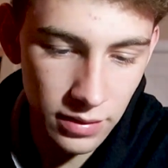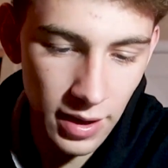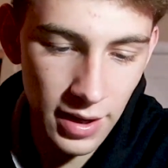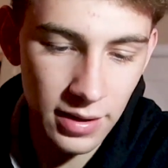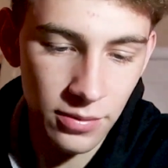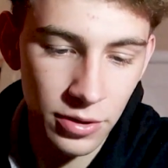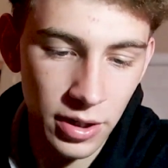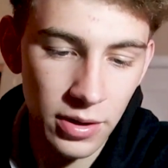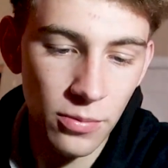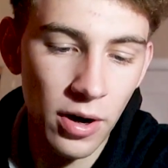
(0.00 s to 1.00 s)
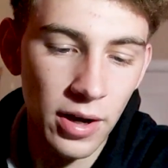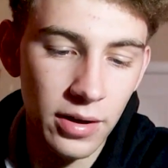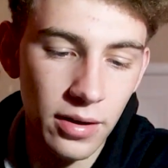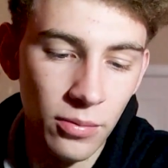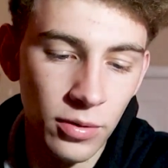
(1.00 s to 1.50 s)
then we're gonna
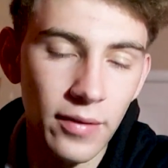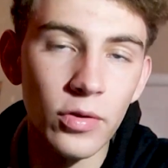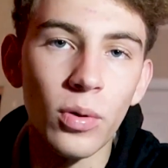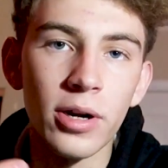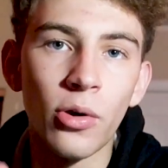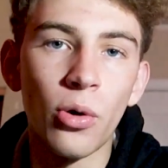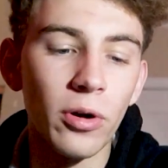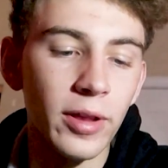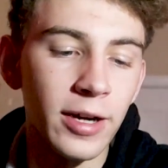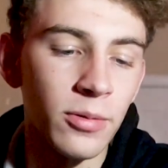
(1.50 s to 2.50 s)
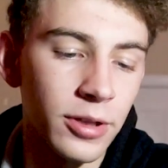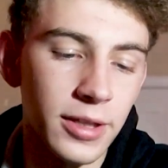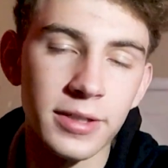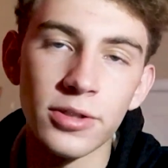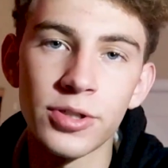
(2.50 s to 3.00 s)
want whatever one correlated
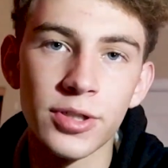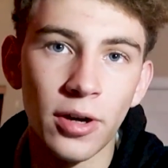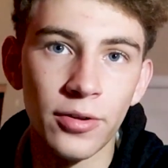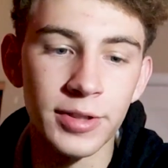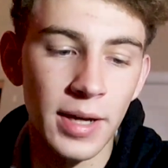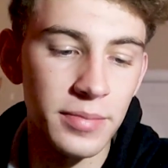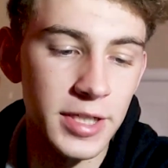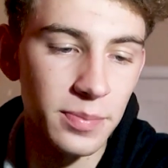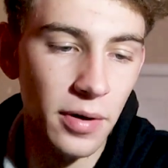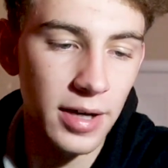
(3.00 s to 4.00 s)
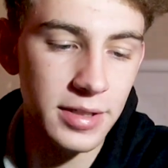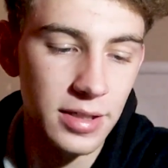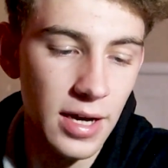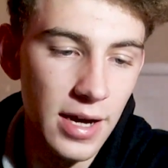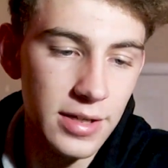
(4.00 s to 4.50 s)
with it. So you saw those empty
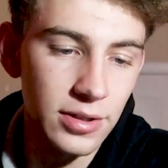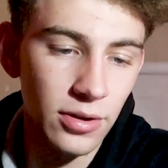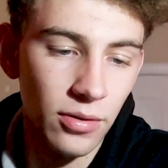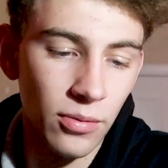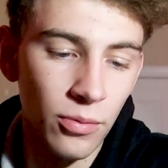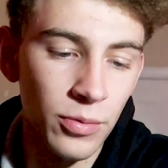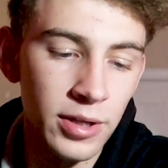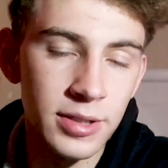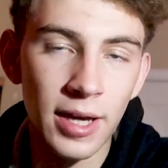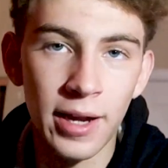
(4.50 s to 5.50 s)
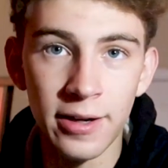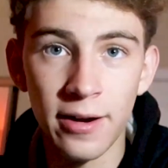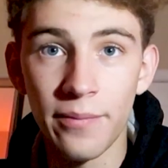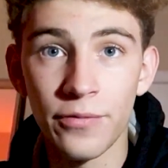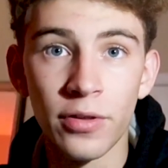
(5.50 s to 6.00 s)
spots. So we set
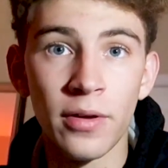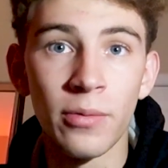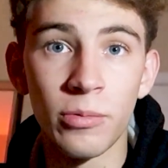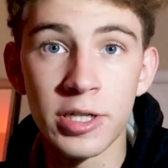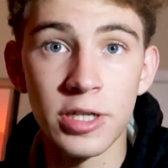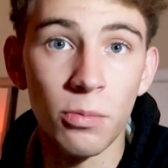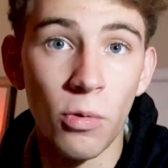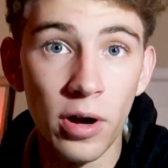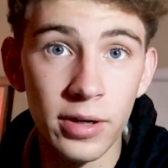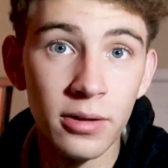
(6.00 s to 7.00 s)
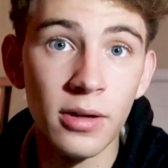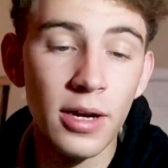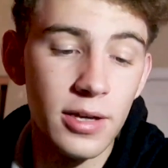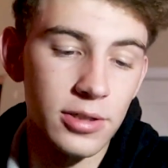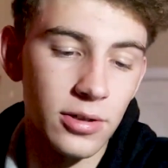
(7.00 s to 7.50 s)
it up for the widget 1.
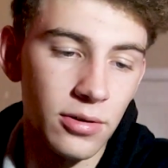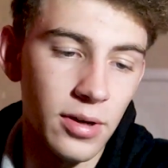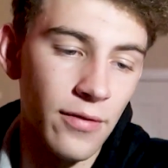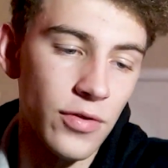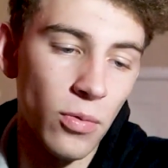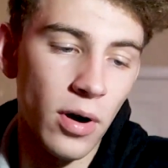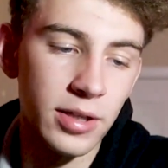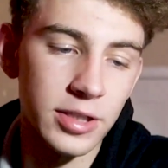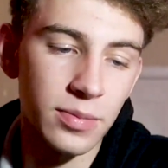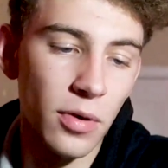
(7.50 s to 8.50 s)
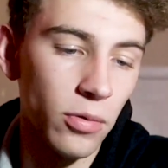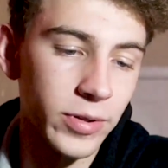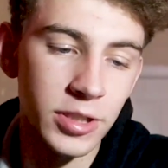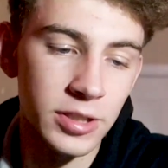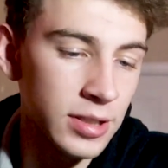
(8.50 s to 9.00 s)
So if you want small
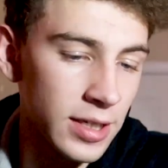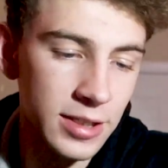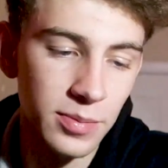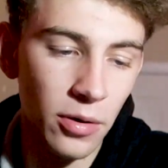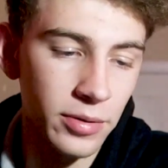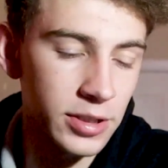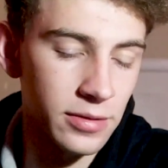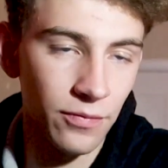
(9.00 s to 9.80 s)
widget 6, small widget